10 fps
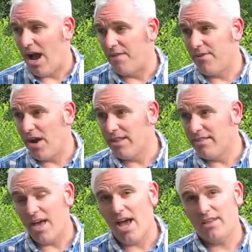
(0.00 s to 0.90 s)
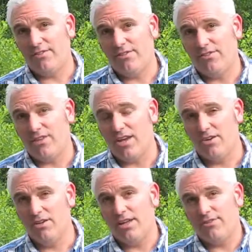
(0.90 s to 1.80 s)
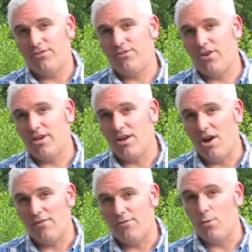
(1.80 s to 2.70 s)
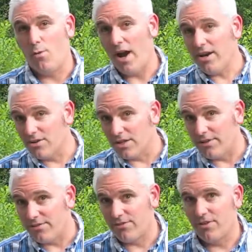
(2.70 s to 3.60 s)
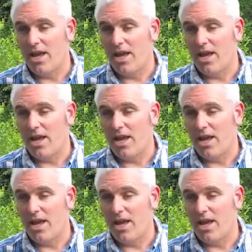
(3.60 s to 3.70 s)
I find that since the airlines are starting to offer wireless,